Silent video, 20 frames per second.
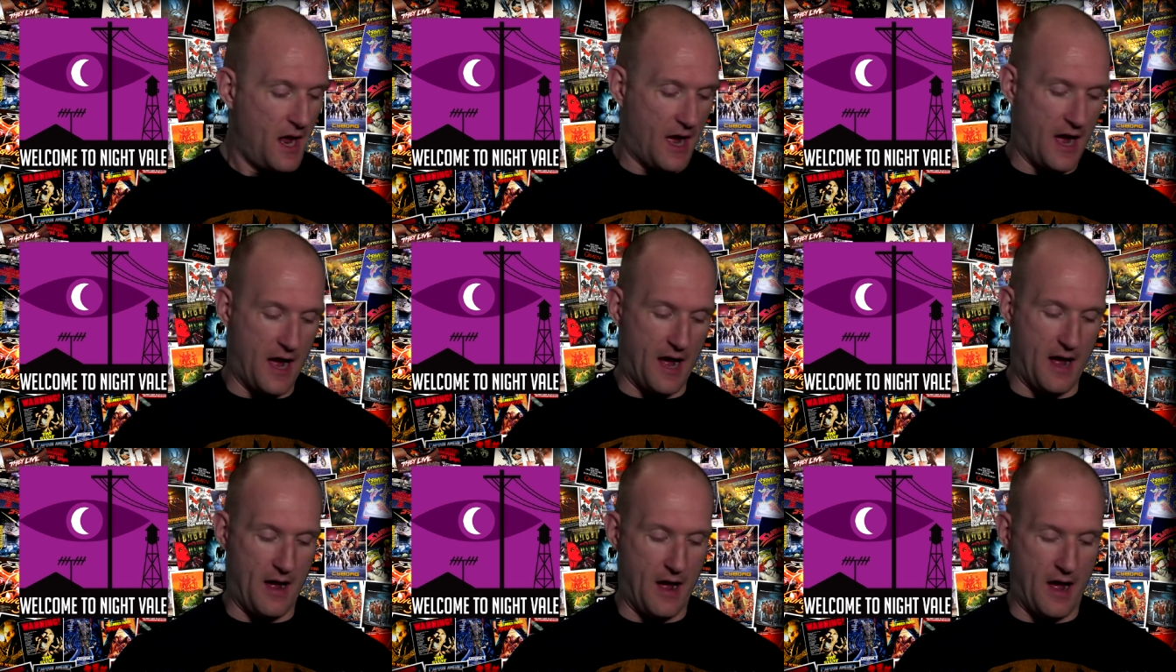
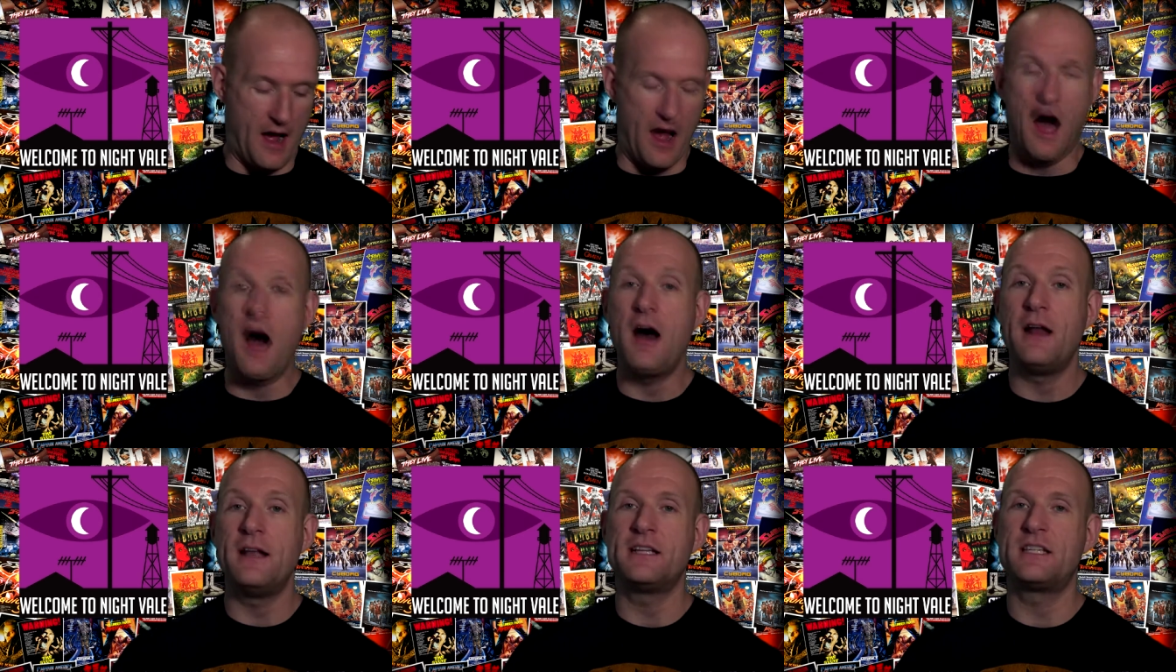
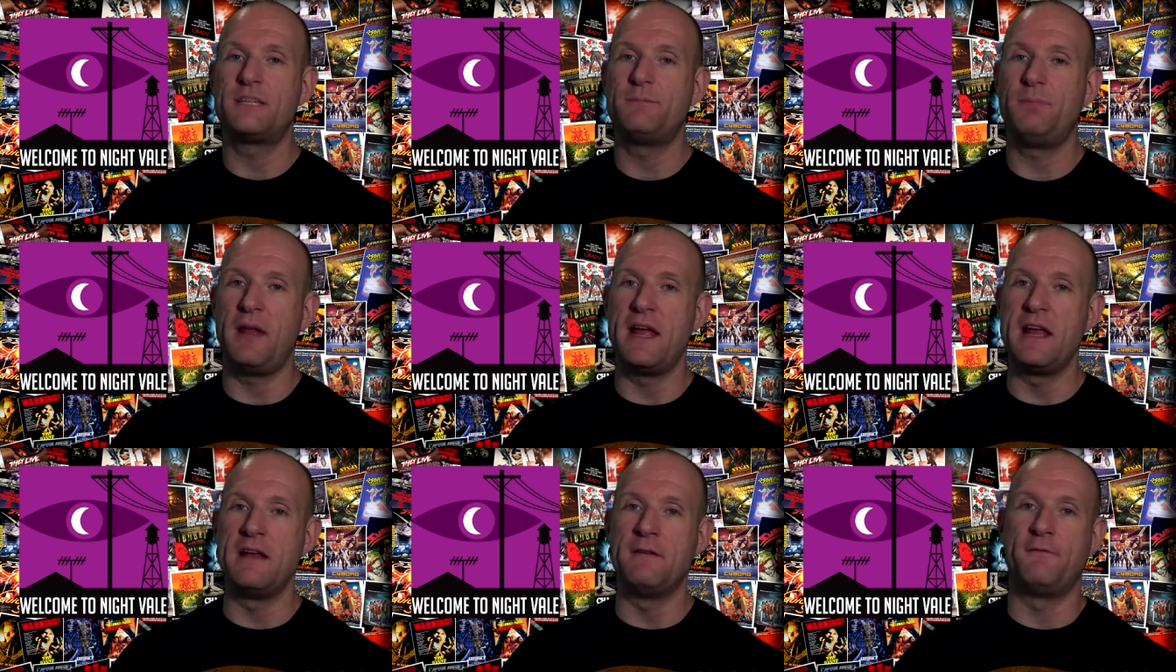
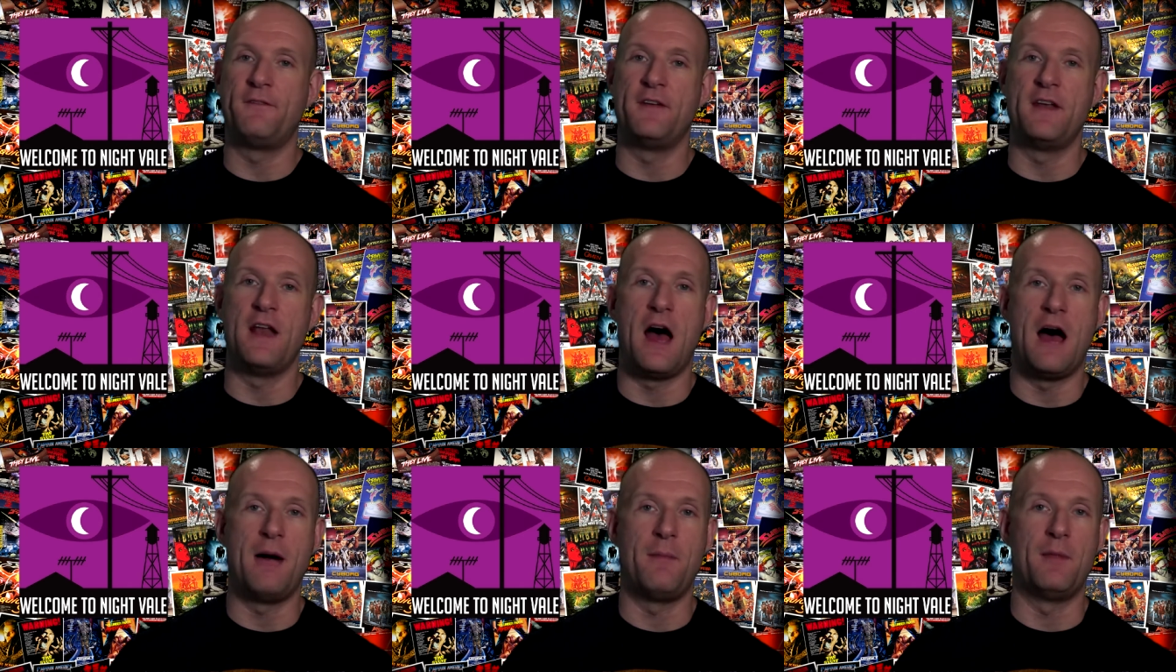unexplained
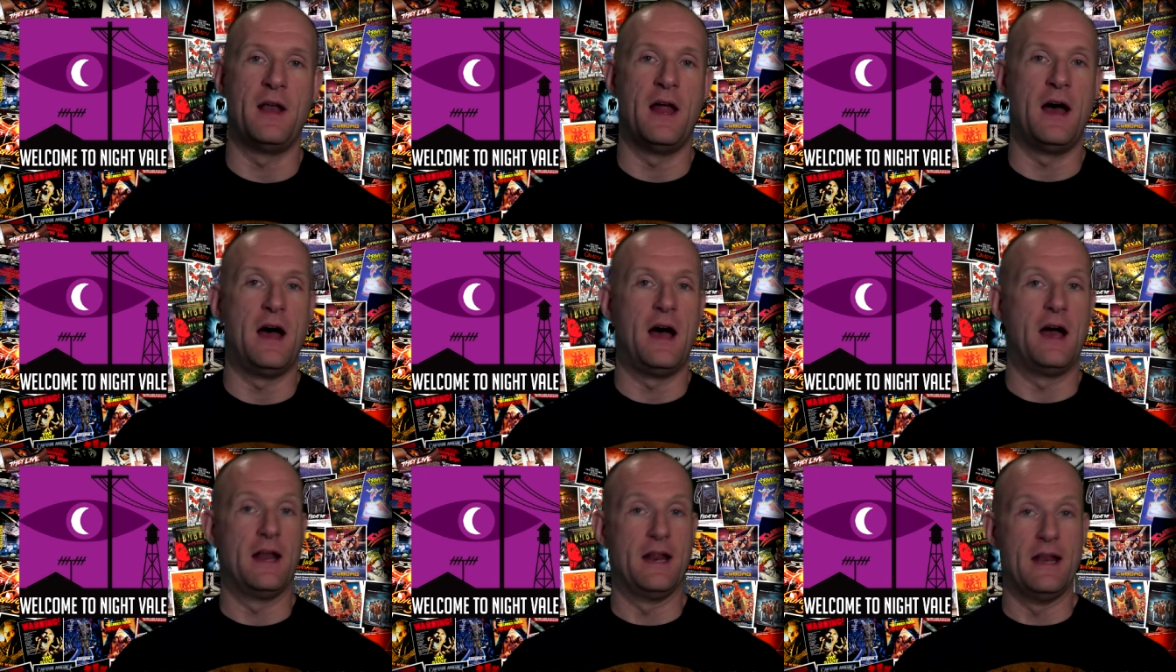
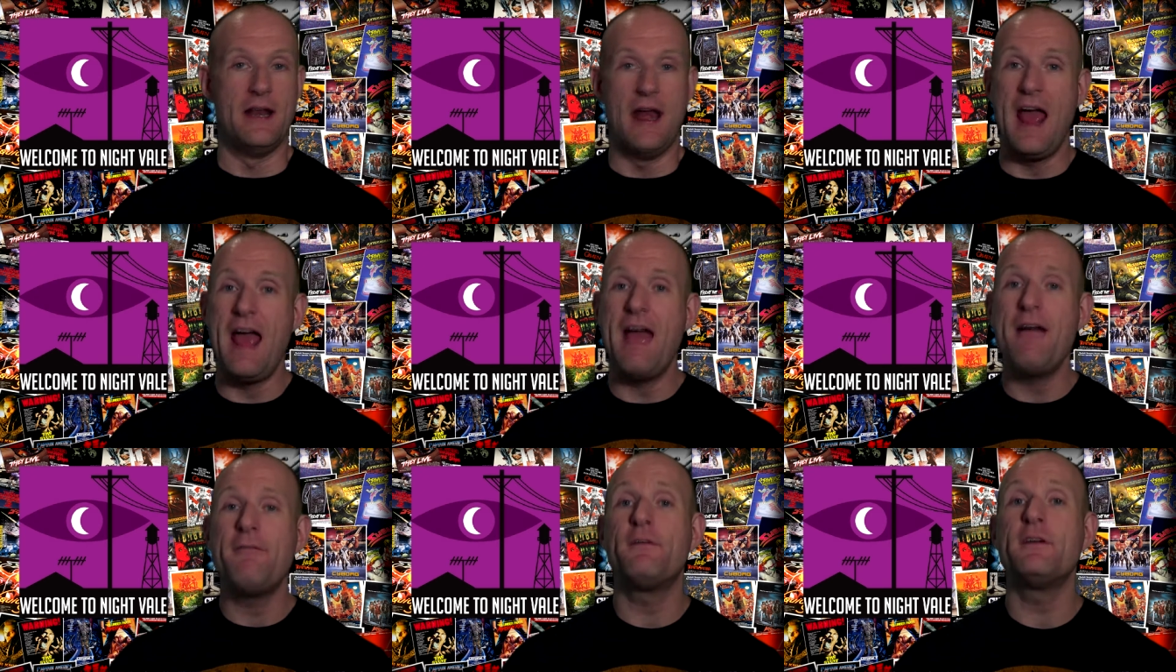phenomenon and
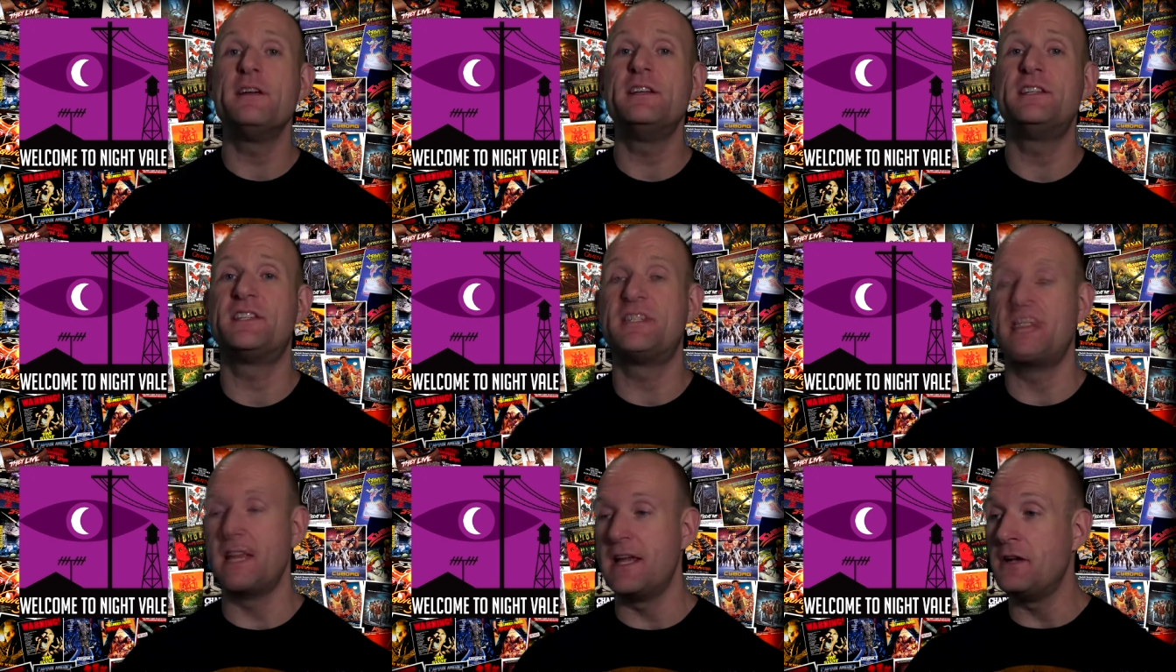every
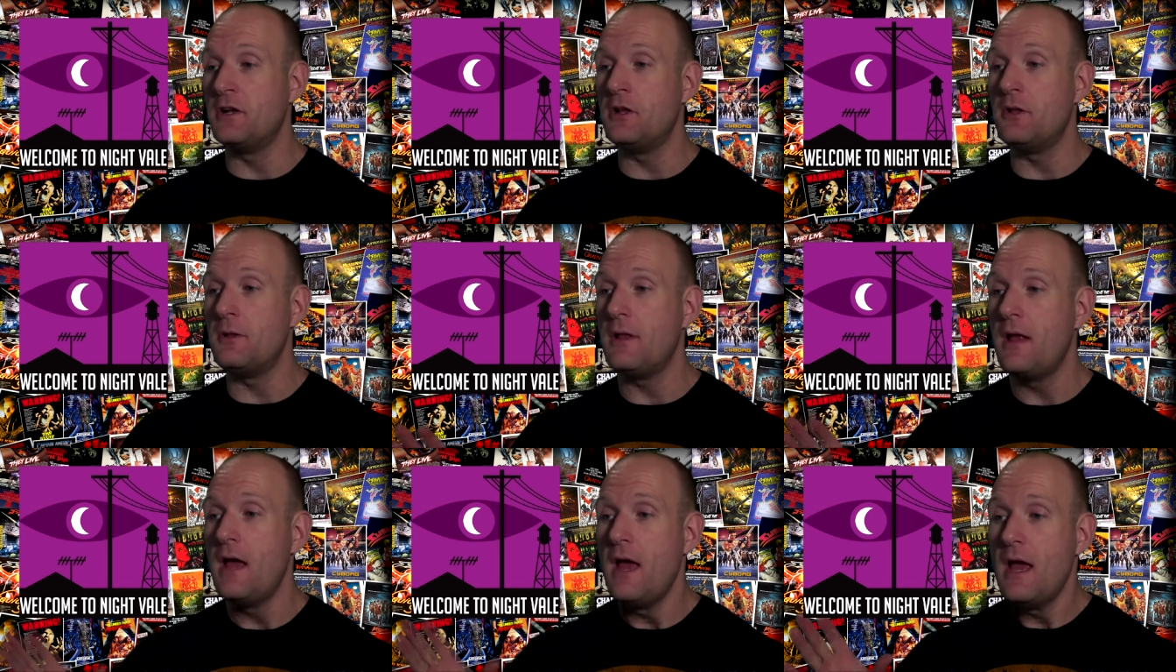
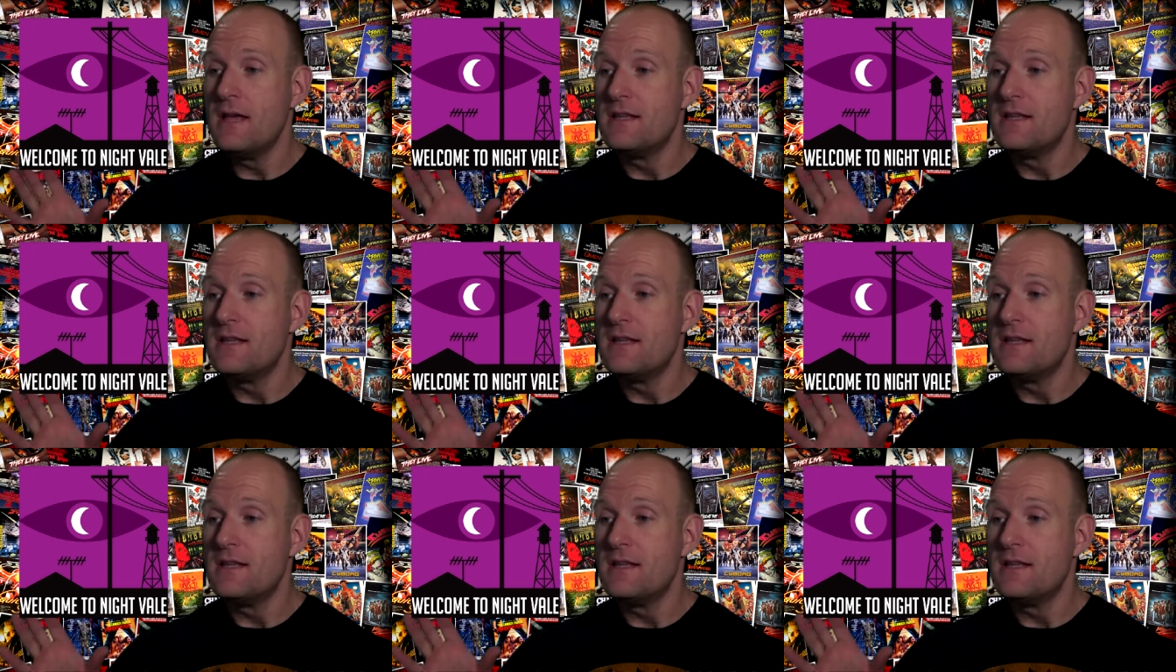single